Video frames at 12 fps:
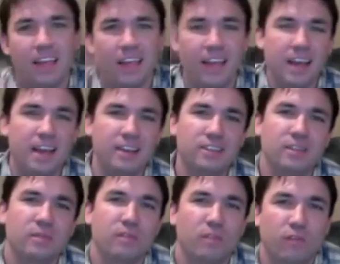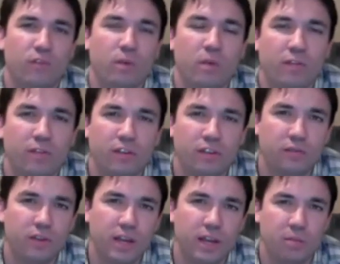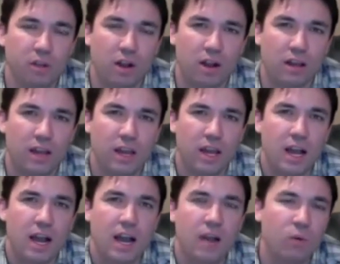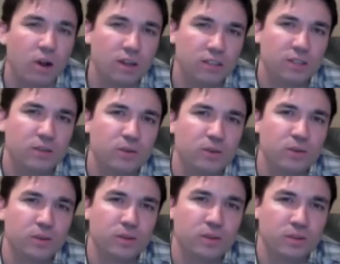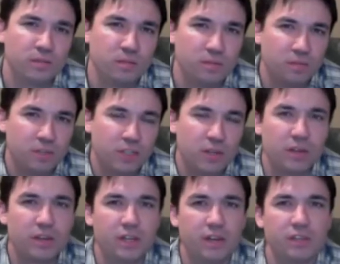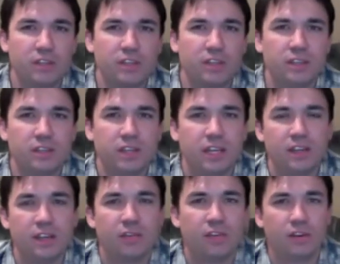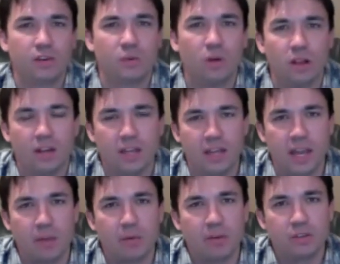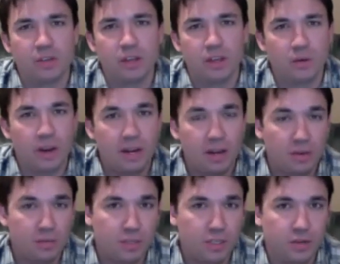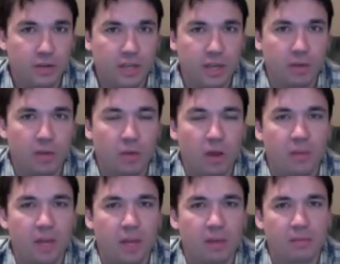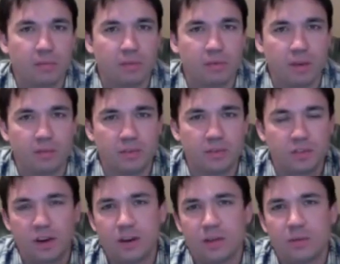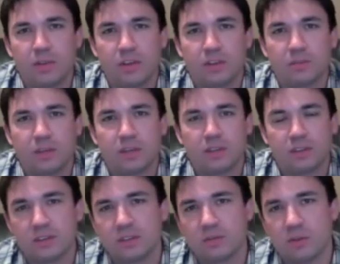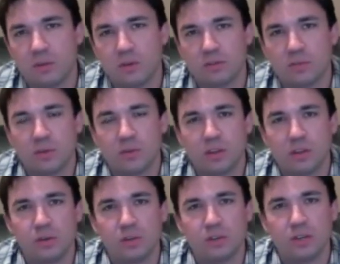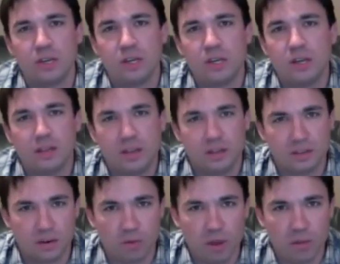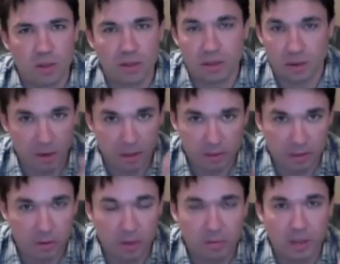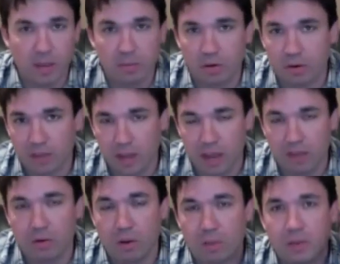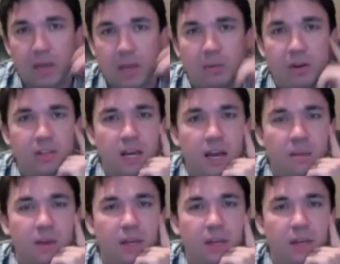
Hey guys, for my first video blog, I want to show the differences in different quality cameras. Right now I'm just shooting on my webcam. I'm starting with this because this is what most people use. They use their their built-in webcam or if they have a webcam on top